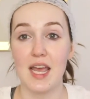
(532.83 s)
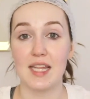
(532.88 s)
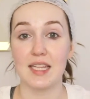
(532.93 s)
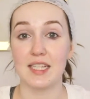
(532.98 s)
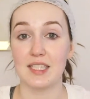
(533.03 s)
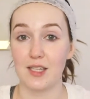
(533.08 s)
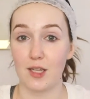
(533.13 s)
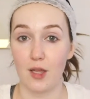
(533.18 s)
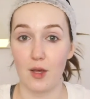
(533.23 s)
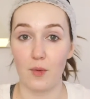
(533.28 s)
and
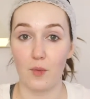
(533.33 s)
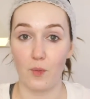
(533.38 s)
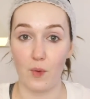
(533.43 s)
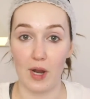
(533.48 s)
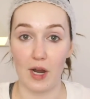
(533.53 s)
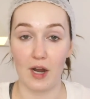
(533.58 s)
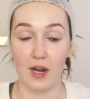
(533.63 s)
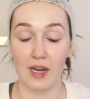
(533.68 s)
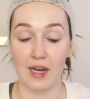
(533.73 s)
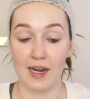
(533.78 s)
that's all I would
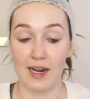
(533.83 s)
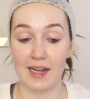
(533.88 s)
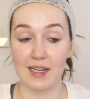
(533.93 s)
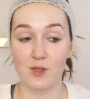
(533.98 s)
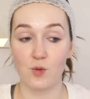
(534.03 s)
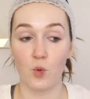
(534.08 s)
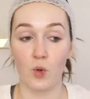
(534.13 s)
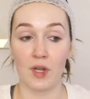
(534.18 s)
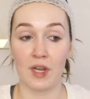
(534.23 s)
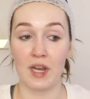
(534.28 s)
wear. And in high
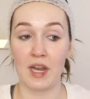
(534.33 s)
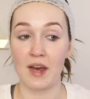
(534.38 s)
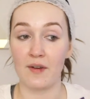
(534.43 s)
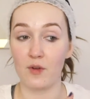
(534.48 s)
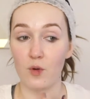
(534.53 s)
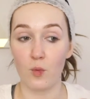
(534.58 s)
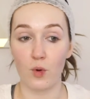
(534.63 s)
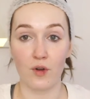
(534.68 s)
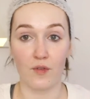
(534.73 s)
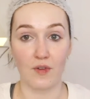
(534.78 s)
school I
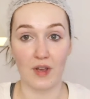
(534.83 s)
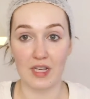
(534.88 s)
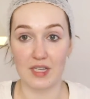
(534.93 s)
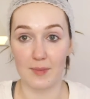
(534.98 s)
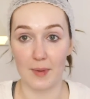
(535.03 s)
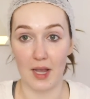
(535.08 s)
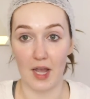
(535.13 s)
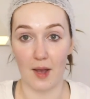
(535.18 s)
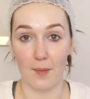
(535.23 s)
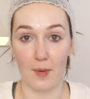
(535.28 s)
never wore face
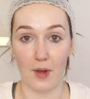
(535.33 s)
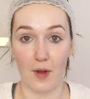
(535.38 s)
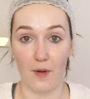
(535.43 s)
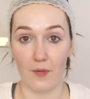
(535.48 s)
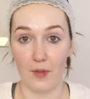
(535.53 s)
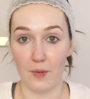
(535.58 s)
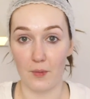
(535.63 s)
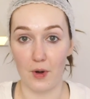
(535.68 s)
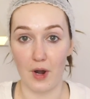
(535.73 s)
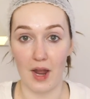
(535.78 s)
makeup, I
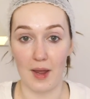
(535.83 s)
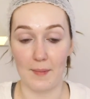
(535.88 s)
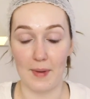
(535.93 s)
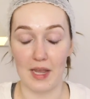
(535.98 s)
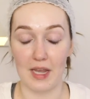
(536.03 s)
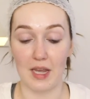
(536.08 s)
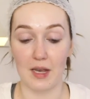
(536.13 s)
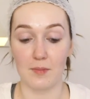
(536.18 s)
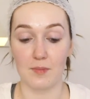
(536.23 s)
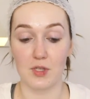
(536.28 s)
only wore eye
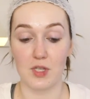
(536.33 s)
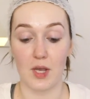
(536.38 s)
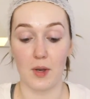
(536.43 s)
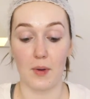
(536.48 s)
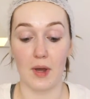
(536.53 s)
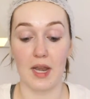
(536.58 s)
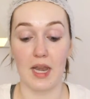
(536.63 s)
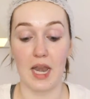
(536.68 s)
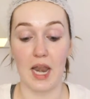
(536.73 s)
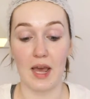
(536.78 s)
makeup, so
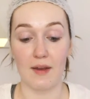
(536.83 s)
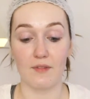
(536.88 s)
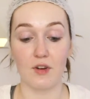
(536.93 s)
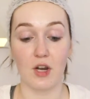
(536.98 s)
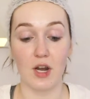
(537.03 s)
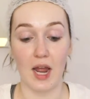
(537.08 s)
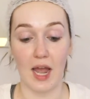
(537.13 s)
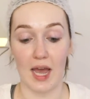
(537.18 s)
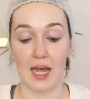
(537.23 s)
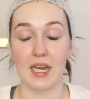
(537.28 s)
I
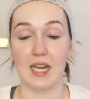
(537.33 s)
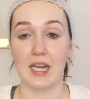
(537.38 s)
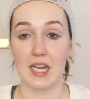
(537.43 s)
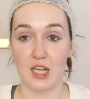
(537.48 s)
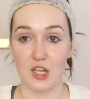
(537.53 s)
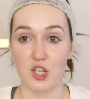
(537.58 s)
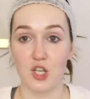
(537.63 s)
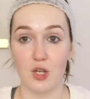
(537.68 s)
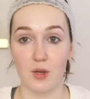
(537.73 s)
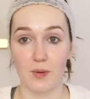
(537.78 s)
never had an
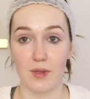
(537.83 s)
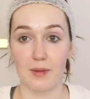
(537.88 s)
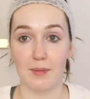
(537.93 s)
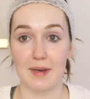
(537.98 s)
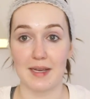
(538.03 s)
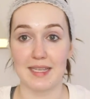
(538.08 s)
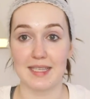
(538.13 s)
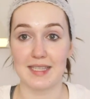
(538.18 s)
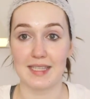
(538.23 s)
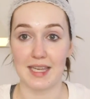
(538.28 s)
issue with
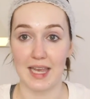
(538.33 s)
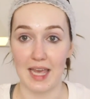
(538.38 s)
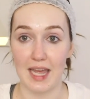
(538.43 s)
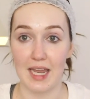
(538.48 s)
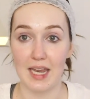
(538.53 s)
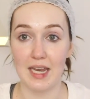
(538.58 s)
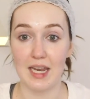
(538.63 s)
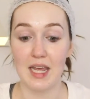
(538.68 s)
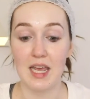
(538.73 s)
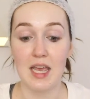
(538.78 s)
my
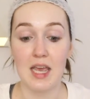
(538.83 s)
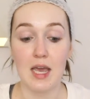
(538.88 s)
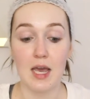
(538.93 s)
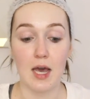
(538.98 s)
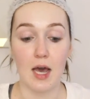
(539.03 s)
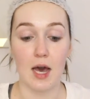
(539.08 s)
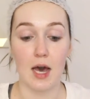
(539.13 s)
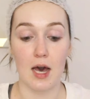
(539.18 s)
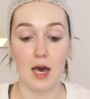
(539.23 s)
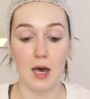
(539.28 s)
skin.
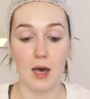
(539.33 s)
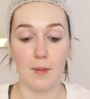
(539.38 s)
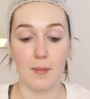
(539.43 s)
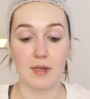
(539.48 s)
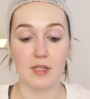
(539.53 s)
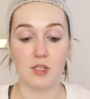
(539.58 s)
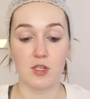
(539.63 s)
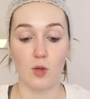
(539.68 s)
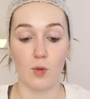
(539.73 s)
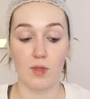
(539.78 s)

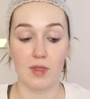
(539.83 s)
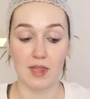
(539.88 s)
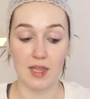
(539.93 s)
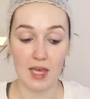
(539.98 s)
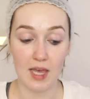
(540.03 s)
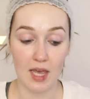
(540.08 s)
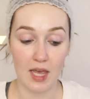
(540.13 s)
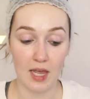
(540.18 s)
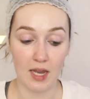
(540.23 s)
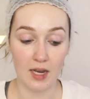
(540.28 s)
So
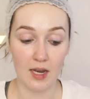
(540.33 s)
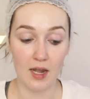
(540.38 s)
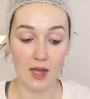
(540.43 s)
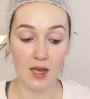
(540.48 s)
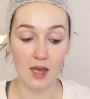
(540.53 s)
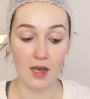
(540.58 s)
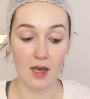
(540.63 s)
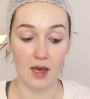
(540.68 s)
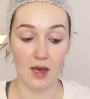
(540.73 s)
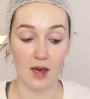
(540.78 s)
then
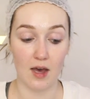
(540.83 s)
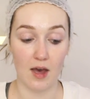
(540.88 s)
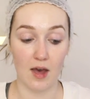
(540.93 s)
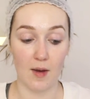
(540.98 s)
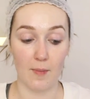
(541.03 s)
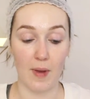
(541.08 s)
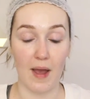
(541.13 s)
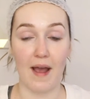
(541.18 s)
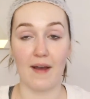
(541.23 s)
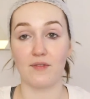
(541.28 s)

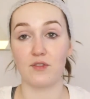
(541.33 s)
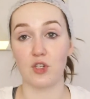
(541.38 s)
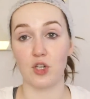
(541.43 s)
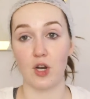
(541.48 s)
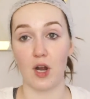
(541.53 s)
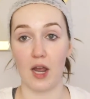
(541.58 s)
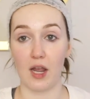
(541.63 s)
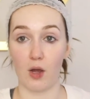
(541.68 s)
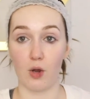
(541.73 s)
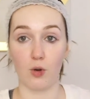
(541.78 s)

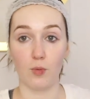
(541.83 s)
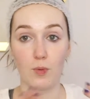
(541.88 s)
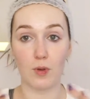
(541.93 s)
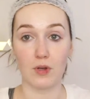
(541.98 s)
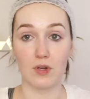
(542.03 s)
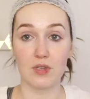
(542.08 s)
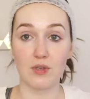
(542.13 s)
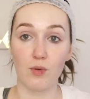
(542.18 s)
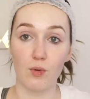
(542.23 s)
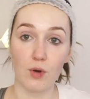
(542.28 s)
after I go to
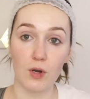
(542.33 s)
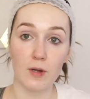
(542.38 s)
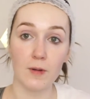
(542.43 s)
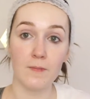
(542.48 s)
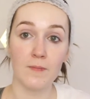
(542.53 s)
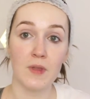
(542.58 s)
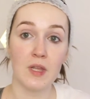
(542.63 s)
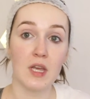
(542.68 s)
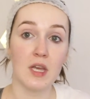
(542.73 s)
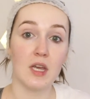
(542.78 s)
beauty
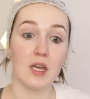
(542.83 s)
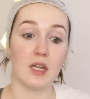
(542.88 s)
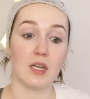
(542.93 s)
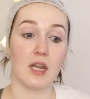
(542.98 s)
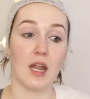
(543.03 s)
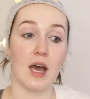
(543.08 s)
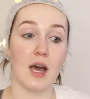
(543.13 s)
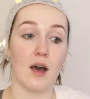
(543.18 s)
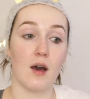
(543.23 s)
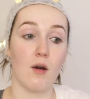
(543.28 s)
school,
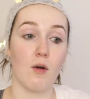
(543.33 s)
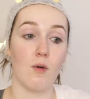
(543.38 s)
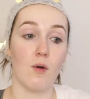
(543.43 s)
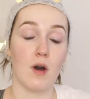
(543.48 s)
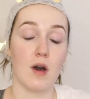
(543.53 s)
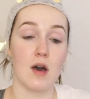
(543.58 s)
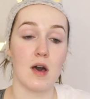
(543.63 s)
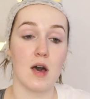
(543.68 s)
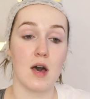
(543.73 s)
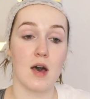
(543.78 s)

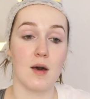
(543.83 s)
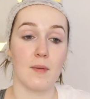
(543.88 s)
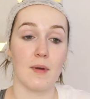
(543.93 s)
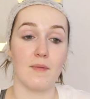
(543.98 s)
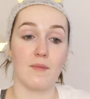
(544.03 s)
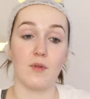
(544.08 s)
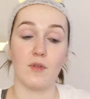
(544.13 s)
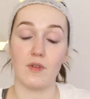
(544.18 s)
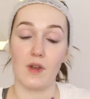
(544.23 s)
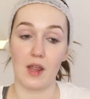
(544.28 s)
now
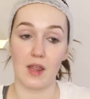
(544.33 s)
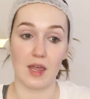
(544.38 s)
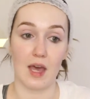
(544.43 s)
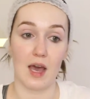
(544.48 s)
I've moved out